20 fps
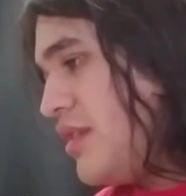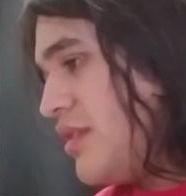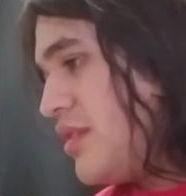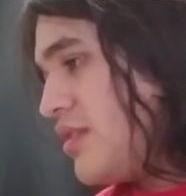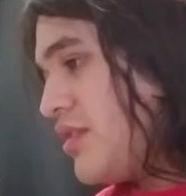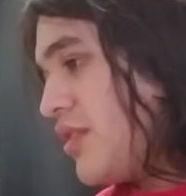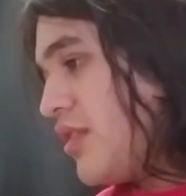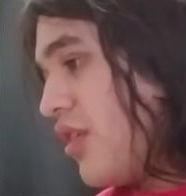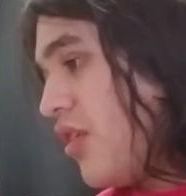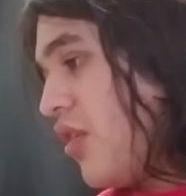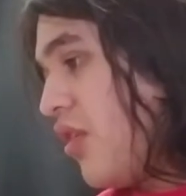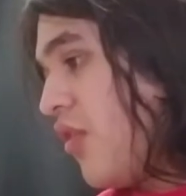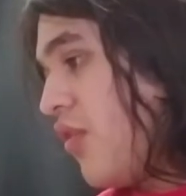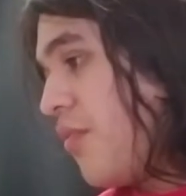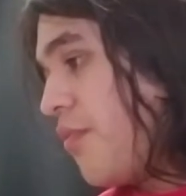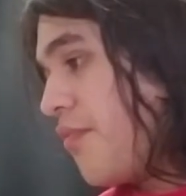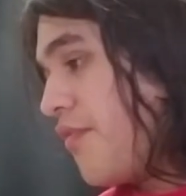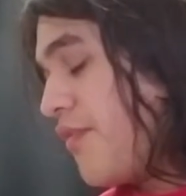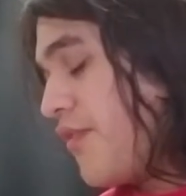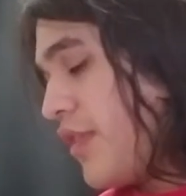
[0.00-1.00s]
to the
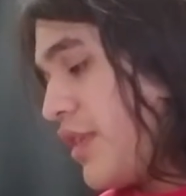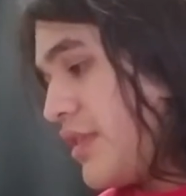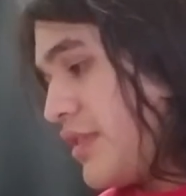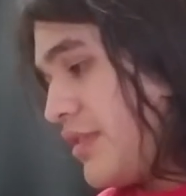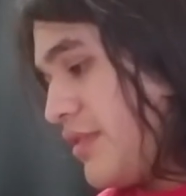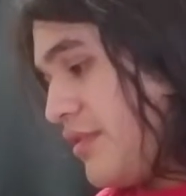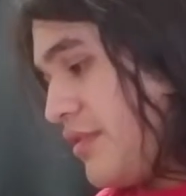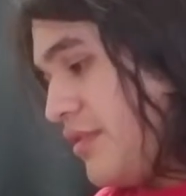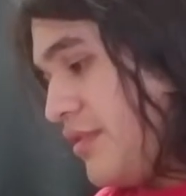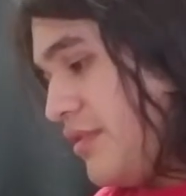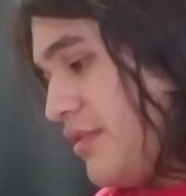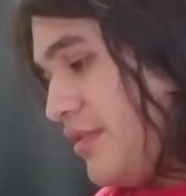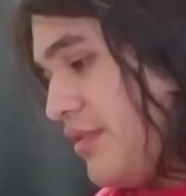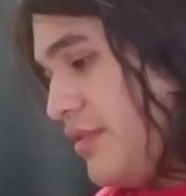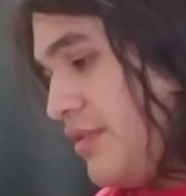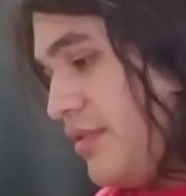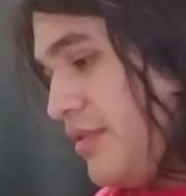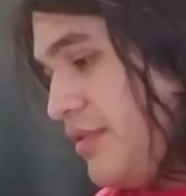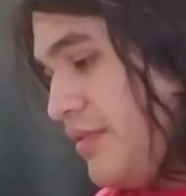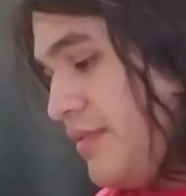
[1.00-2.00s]
home front.
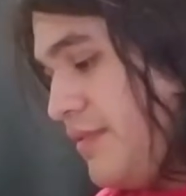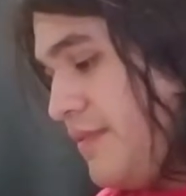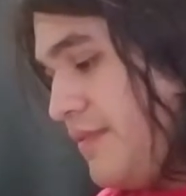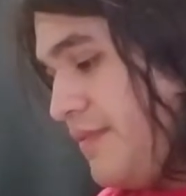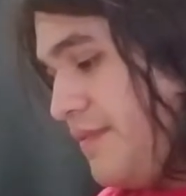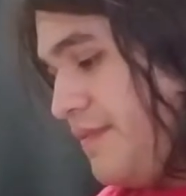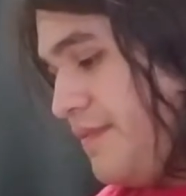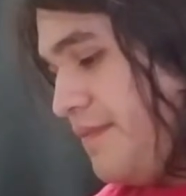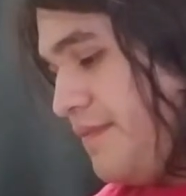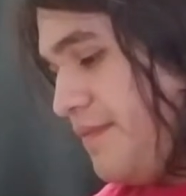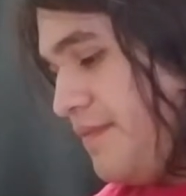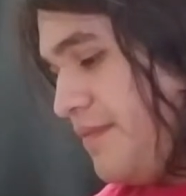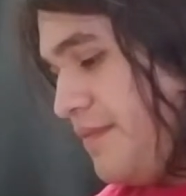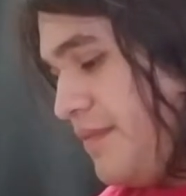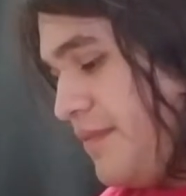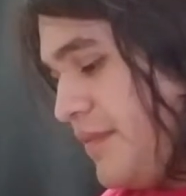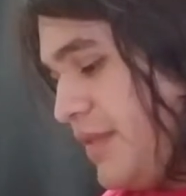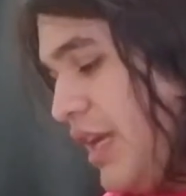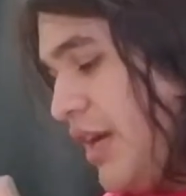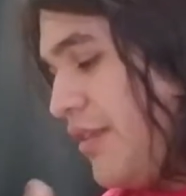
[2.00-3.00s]

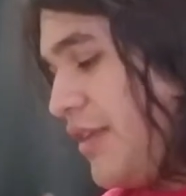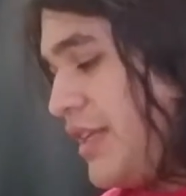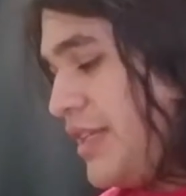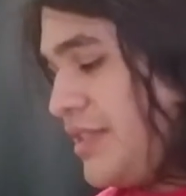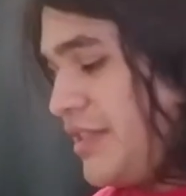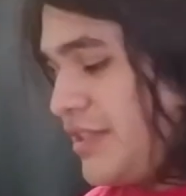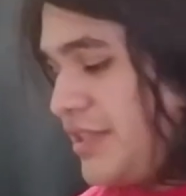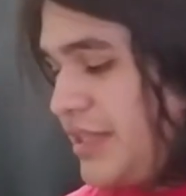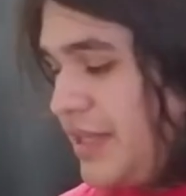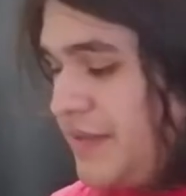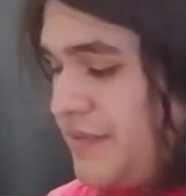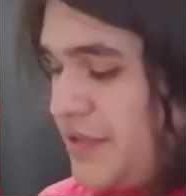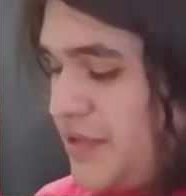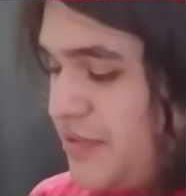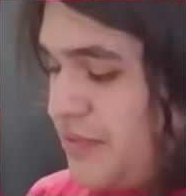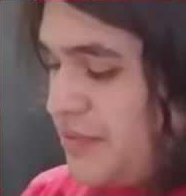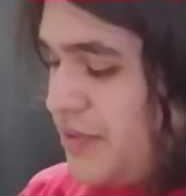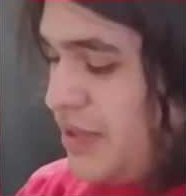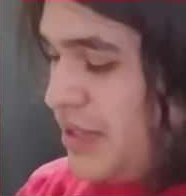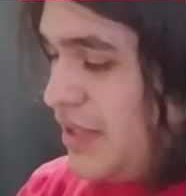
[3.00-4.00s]
Oh, and it just gives
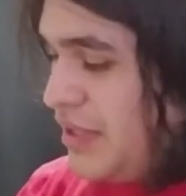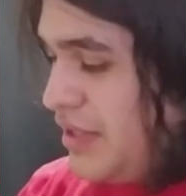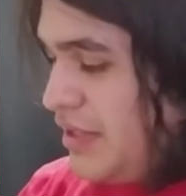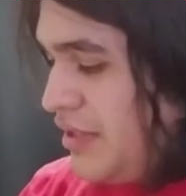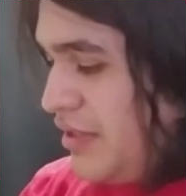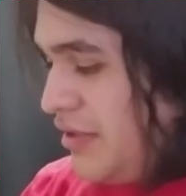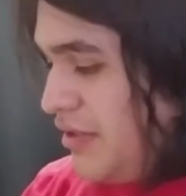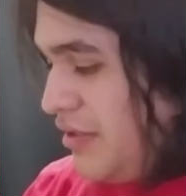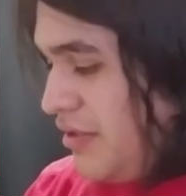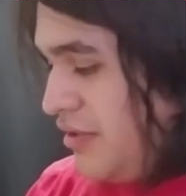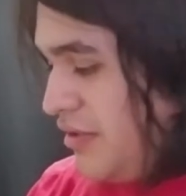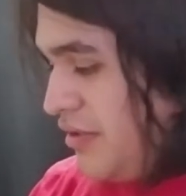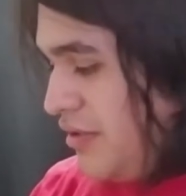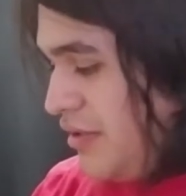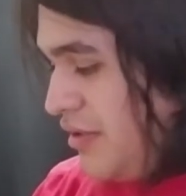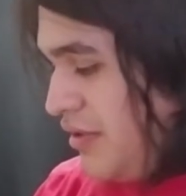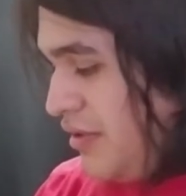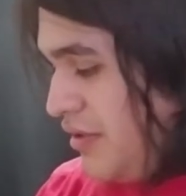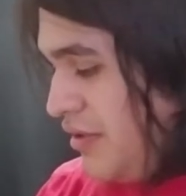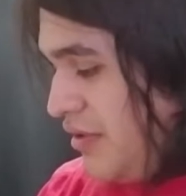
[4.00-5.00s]
you...
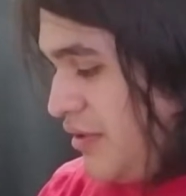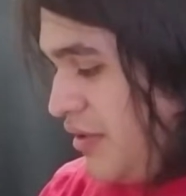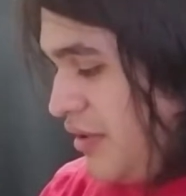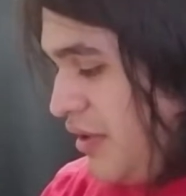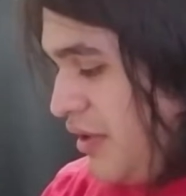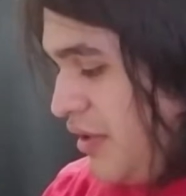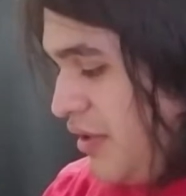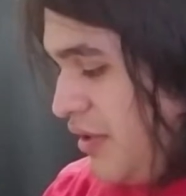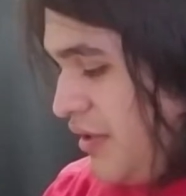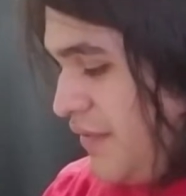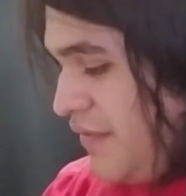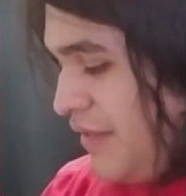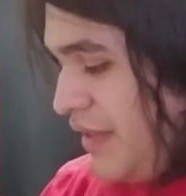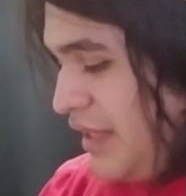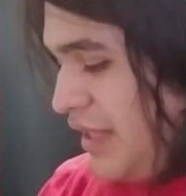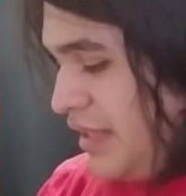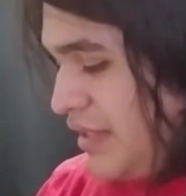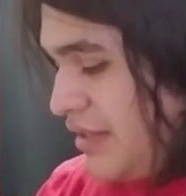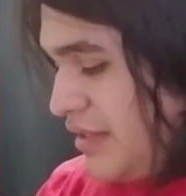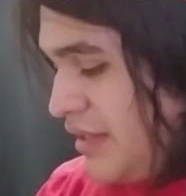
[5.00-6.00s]
all of
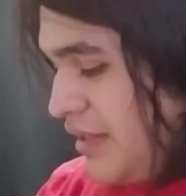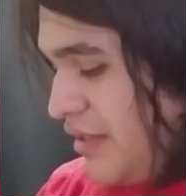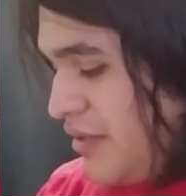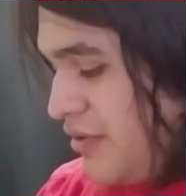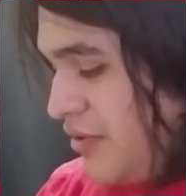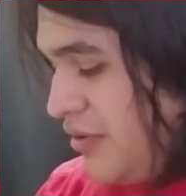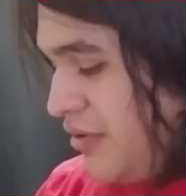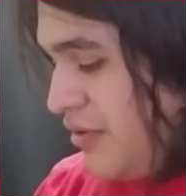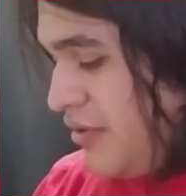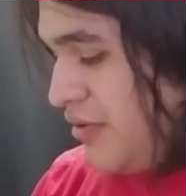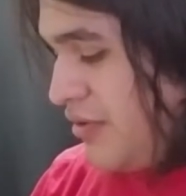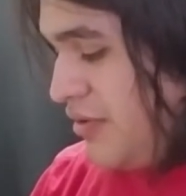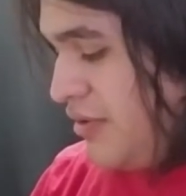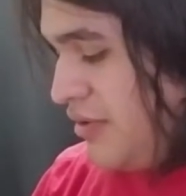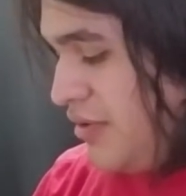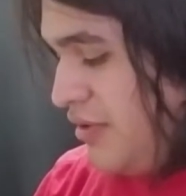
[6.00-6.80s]
these little,